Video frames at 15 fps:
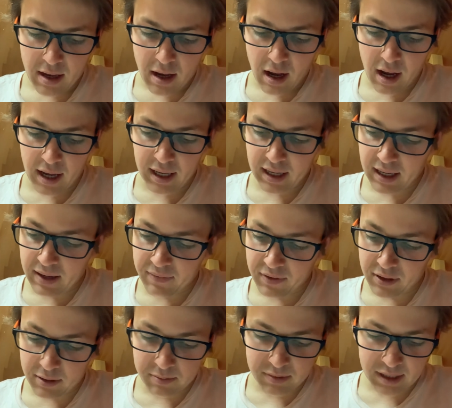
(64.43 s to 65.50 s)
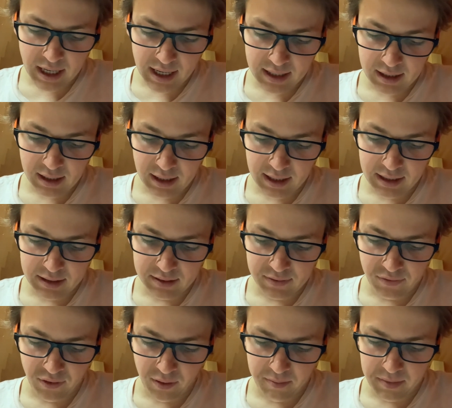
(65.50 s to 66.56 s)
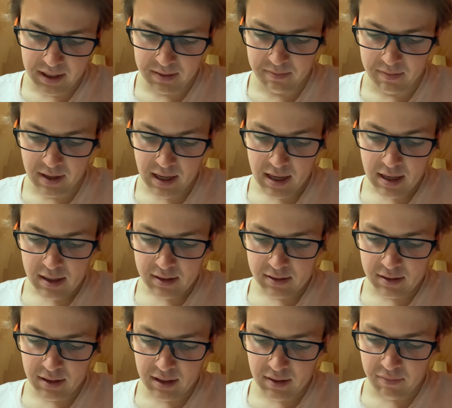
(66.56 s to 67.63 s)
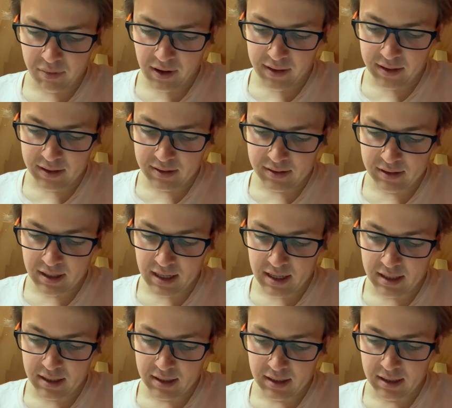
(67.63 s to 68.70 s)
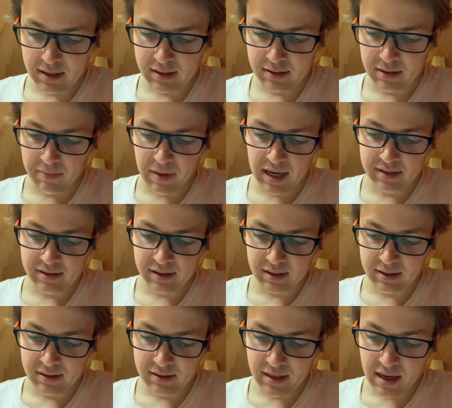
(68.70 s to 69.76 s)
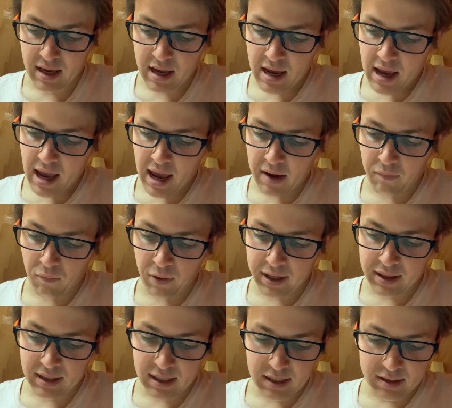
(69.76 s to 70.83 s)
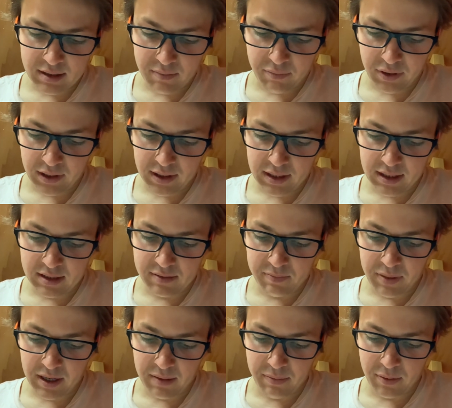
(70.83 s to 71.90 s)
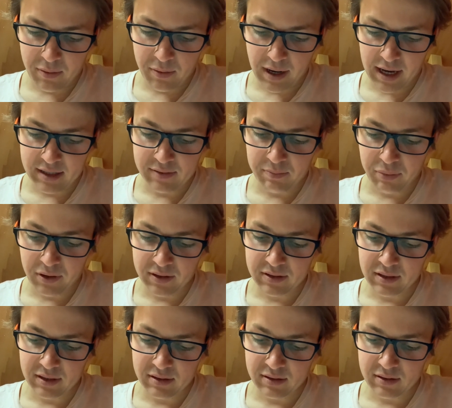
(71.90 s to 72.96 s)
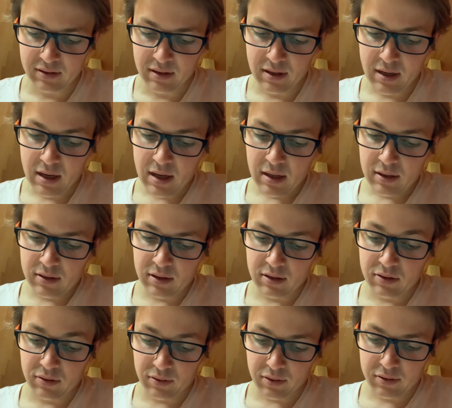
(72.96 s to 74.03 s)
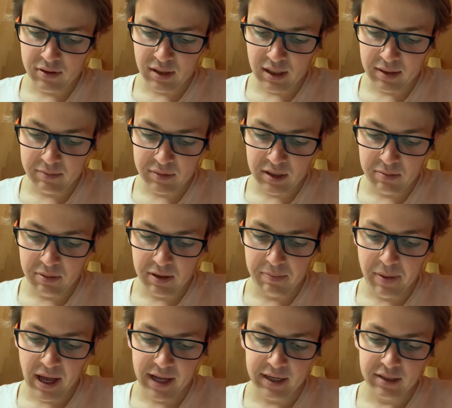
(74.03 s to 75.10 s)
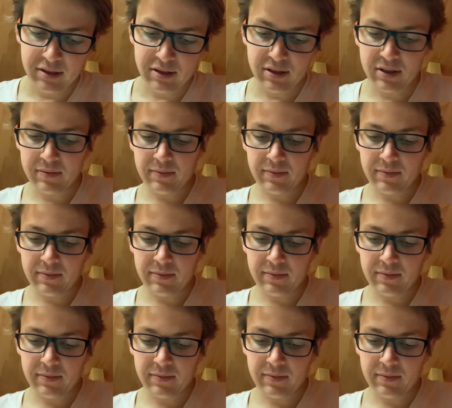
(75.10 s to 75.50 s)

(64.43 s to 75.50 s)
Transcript: I even obtained letters from them to their brothers in Damascus, and went there to bring these people as prisoners to Jerusalem to be punished.